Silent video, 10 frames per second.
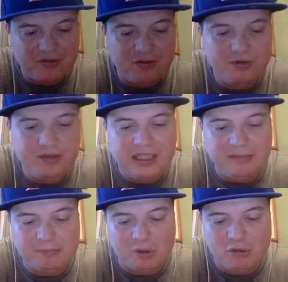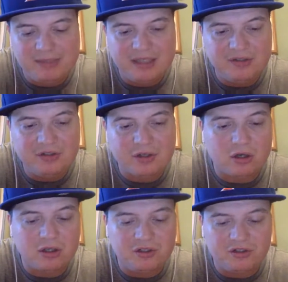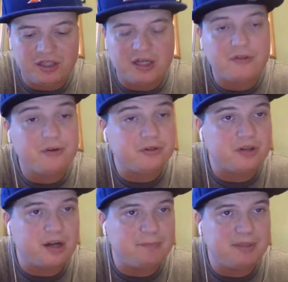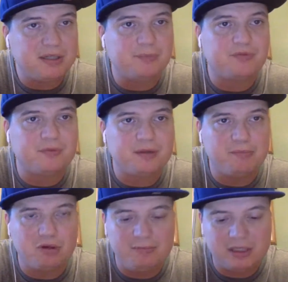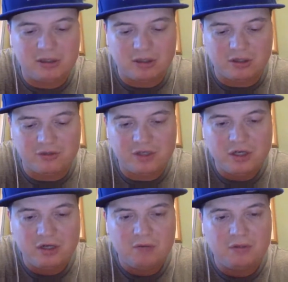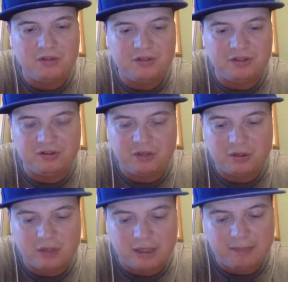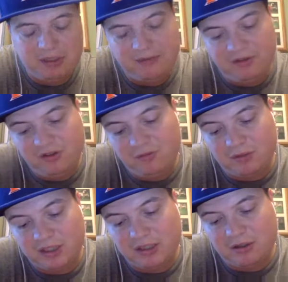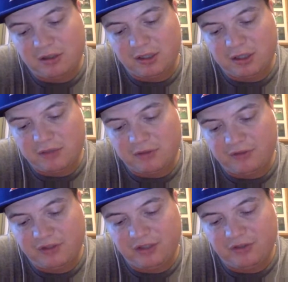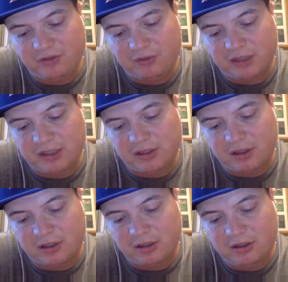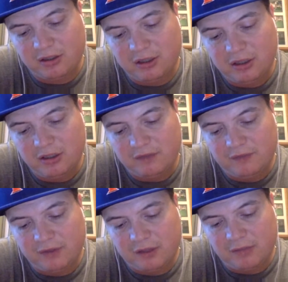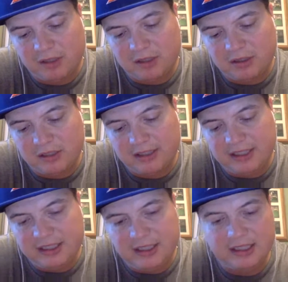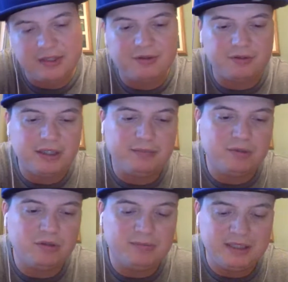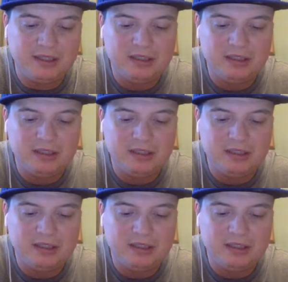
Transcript: to the Bowman's cards. The other top pickups from the Bowman cards was this. I believe it's his rookie card. I want to say it's his rookie card from 1993 Bowman.